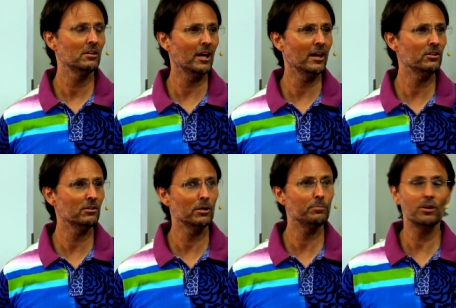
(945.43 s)
Like,
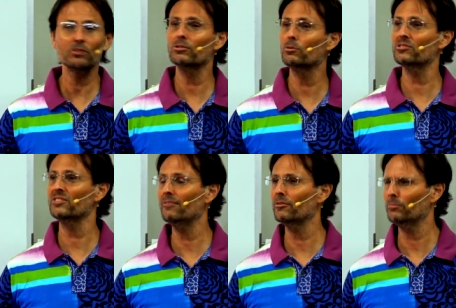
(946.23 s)
you know, a person who has
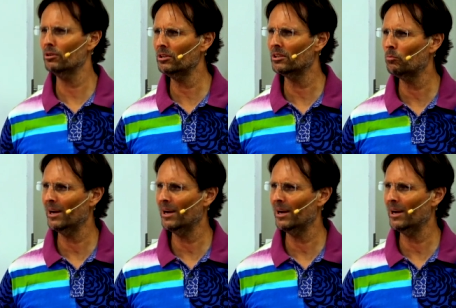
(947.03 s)
never murdered,